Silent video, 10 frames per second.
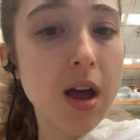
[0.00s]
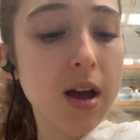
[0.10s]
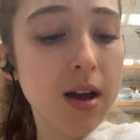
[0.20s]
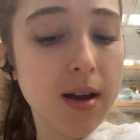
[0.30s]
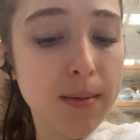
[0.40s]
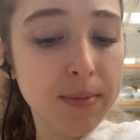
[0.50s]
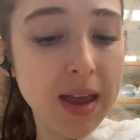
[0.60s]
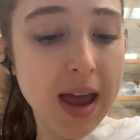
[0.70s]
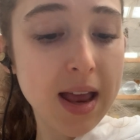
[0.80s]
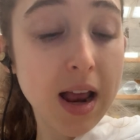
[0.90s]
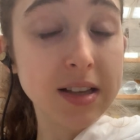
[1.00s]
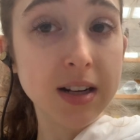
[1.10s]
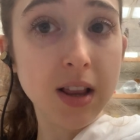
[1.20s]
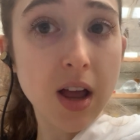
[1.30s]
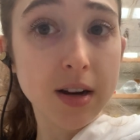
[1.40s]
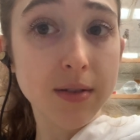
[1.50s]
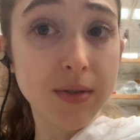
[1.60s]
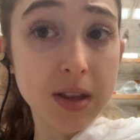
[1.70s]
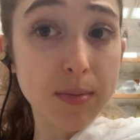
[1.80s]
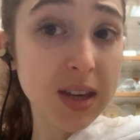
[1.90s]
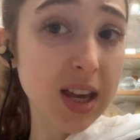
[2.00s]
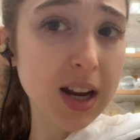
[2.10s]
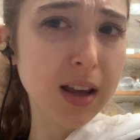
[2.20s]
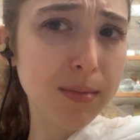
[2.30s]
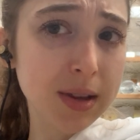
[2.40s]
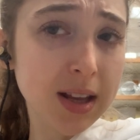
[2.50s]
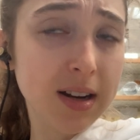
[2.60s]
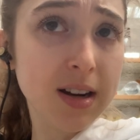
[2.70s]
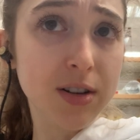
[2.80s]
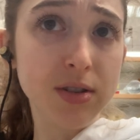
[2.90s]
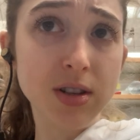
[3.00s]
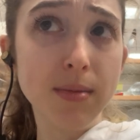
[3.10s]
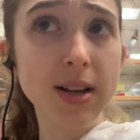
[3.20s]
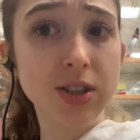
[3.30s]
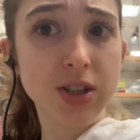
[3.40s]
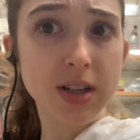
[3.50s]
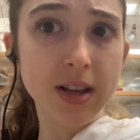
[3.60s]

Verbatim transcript: um, that I did a lot of in the beginning, but then didn't do so much.